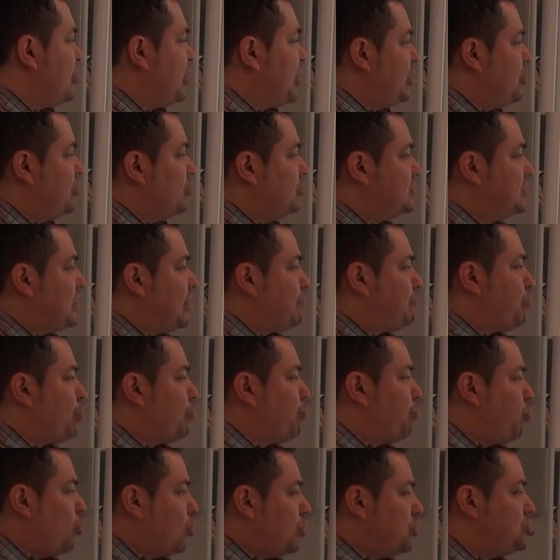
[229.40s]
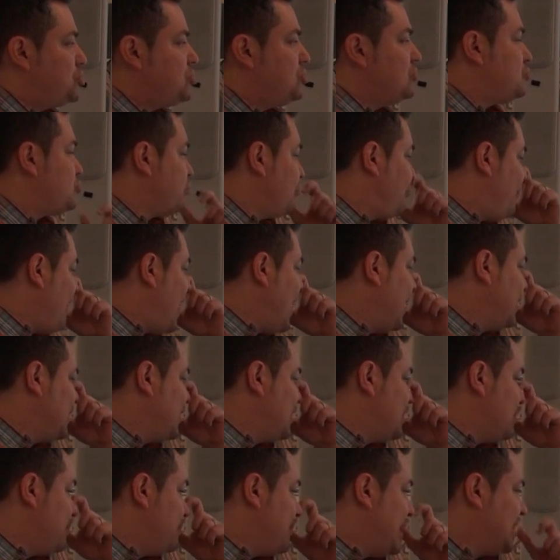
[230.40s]
can use a proportion to find the
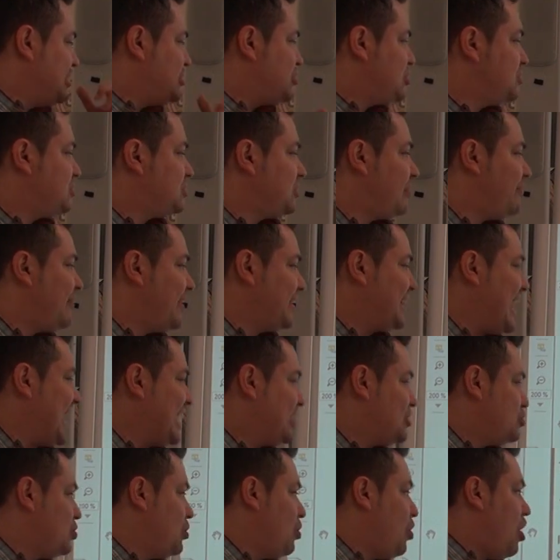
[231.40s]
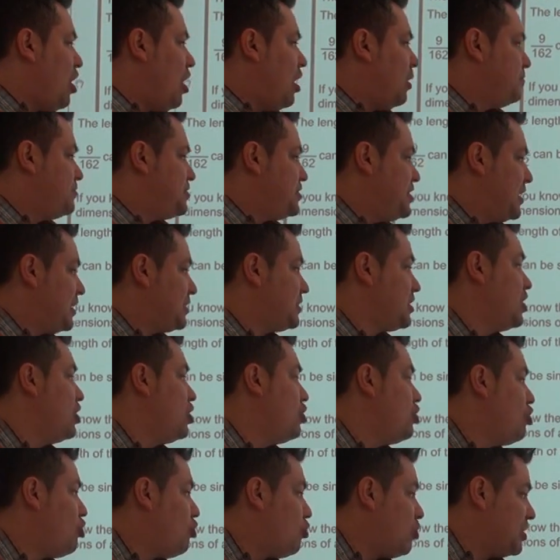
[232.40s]
dimensions of an actual object
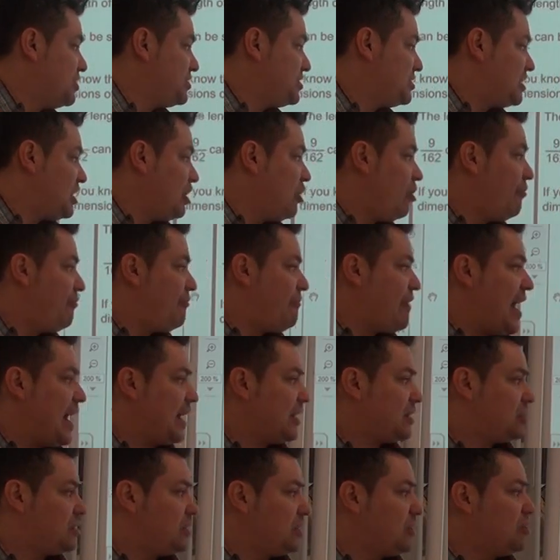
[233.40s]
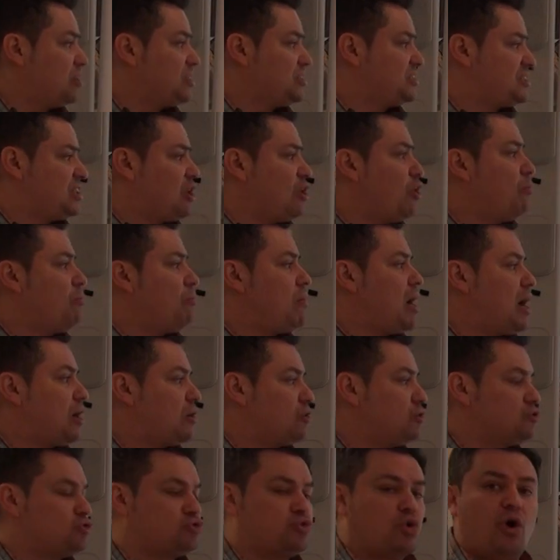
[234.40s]
or a scale
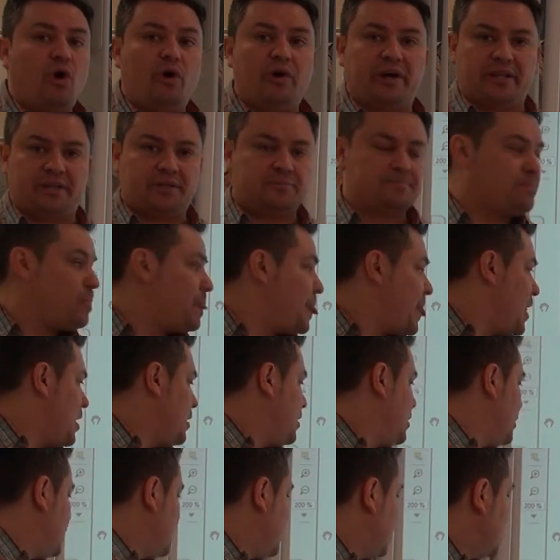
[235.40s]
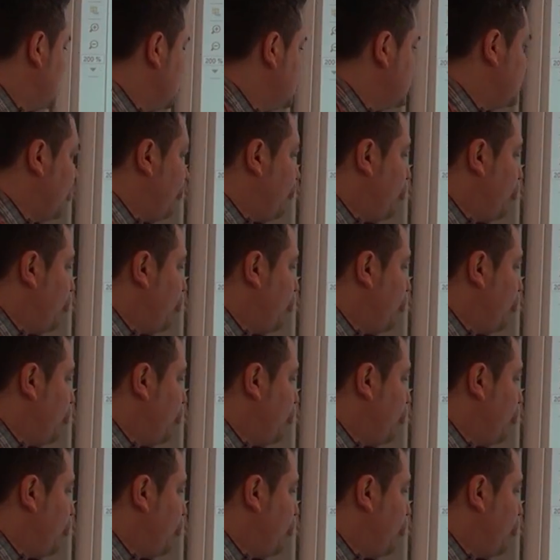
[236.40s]
model drawing. So